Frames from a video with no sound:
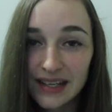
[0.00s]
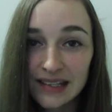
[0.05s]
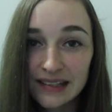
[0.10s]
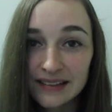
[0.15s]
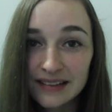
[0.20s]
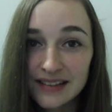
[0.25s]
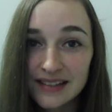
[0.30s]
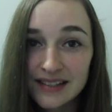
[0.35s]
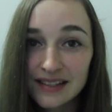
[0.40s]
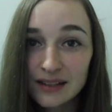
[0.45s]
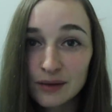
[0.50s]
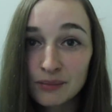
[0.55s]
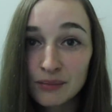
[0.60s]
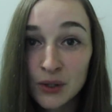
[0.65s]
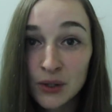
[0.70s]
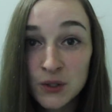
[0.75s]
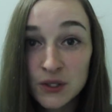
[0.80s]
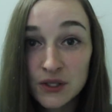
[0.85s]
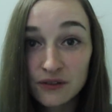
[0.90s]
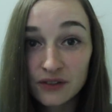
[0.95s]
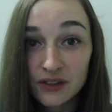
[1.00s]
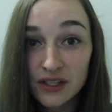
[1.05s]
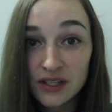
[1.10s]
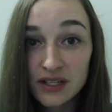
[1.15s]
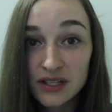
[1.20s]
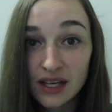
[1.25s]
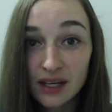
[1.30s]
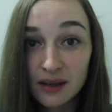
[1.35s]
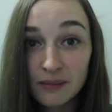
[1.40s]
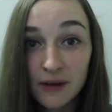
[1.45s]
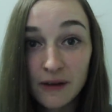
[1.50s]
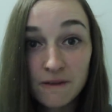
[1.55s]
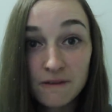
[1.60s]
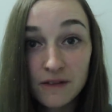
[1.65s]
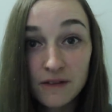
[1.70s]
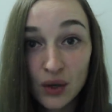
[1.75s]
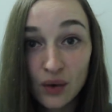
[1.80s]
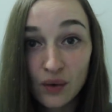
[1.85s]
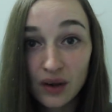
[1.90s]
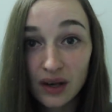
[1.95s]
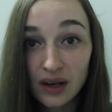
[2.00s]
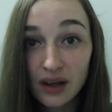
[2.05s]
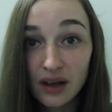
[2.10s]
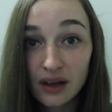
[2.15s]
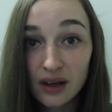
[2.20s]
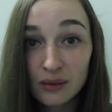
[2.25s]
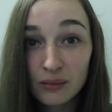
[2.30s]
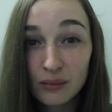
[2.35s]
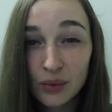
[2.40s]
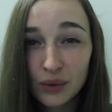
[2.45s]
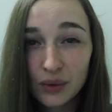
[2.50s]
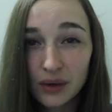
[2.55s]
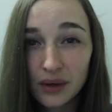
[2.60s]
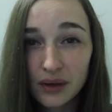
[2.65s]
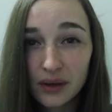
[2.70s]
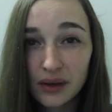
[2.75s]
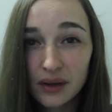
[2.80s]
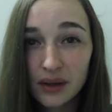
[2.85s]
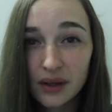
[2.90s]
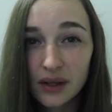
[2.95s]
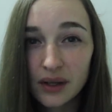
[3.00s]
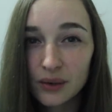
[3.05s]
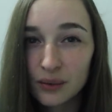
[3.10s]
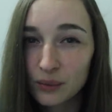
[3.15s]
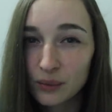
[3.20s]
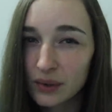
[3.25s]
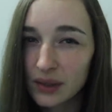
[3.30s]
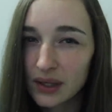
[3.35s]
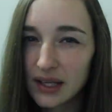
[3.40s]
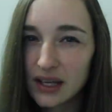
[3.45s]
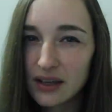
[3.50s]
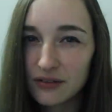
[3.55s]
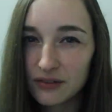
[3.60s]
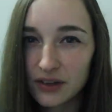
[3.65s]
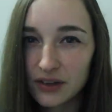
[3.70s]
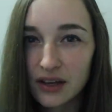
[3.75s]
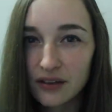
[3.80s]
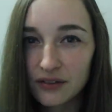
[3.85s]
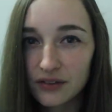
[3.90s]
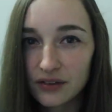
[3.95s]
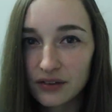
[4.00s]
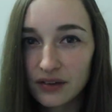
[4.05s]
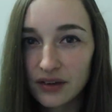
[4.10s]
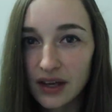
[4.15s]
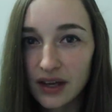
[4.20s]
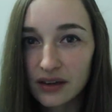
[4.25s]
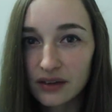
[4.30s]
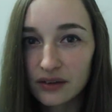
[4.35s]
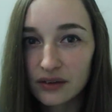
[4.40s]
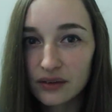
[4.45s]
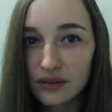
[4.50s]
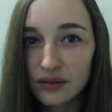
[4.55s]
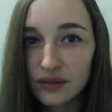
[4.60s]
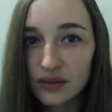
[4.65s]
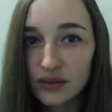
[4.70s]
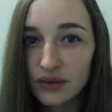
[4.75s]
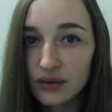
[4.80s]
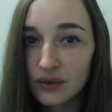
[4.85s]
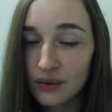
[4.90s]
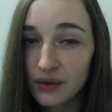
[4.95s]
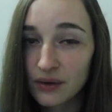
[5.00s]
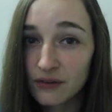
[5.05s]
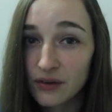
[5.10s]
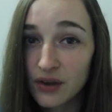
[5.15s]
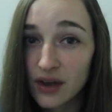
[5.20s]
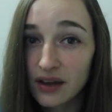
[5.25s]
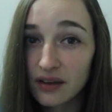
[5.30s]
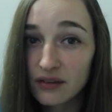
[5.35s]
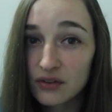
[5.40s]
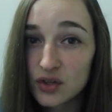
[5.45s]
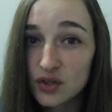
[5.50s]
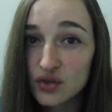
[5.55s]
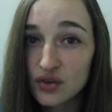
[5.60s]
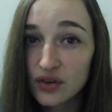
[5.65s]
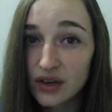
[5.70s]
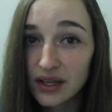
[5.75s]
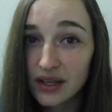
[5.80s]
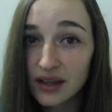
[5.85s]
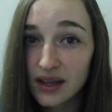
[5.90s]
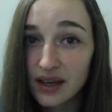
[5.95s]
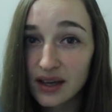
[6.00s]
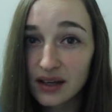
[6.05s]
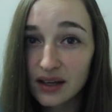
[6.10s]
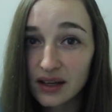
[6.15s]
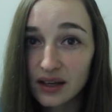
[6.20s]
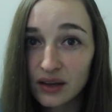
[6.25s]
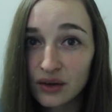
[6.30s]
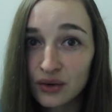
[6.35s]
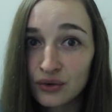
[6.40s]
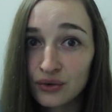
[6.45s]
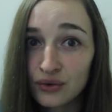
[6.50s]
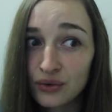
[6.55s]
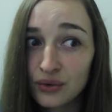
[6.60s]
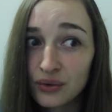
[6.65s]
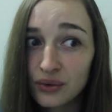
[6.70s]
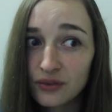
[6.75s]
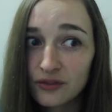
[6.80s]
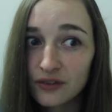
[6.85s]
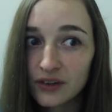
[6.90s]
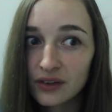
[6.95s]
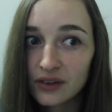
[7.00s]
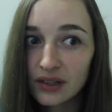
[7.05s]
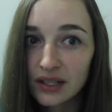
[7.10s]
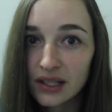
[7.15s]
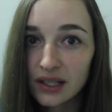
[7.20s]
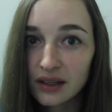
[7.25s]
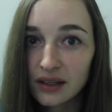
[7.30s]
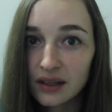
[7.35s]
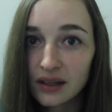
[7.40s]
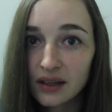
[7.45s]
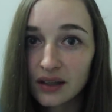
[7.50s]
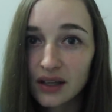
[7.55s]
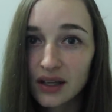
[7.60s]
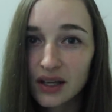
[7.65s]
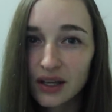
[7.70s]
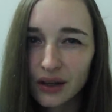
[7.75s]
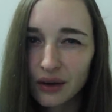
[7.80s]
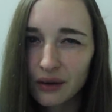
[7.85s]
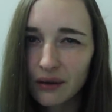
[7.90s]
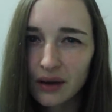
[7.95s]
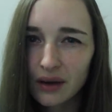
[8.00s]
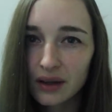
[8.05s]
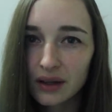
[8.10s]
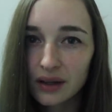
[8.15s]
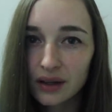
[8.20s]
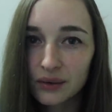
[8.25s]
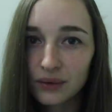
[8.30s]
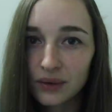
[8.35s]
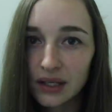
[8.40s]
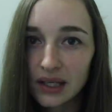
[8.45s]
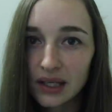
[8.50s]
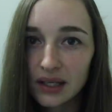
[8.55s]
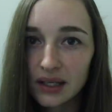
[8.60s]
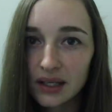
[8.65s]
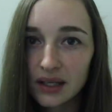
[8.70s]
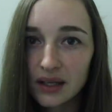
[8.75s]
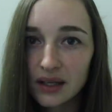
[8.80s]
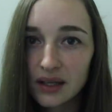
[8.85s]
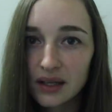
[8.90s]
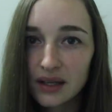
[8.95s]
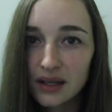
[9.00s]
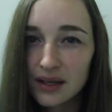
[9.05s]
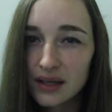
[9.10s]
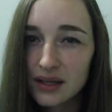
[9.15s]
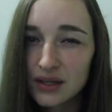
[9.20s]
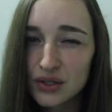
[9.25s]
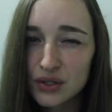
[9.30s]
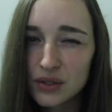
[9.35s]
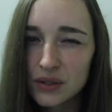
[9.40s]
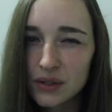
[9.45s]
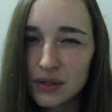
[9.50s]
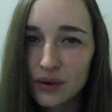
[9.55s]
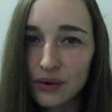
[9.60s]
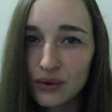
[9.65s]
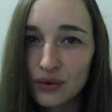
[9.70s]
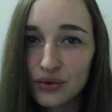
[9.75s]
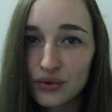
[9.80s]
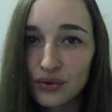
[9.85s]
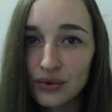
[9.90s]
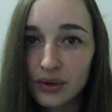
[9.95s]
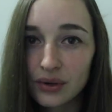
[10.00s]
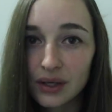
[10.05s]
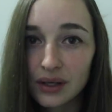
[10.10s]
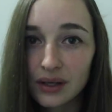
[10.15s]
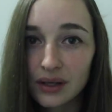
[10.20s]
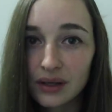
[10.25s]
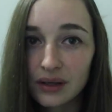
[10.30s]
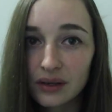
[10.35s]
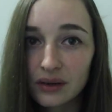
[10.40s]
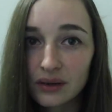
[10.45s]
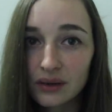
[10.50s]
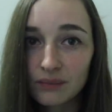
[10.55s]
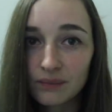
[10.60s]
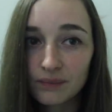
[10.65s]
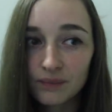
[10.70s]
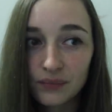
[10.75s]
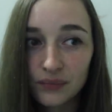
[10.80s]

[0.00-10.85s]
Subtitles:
and most of the time I feel a lot more relieved after that. So if you haven't tried that and you do feel like crying or yelling, just go for it and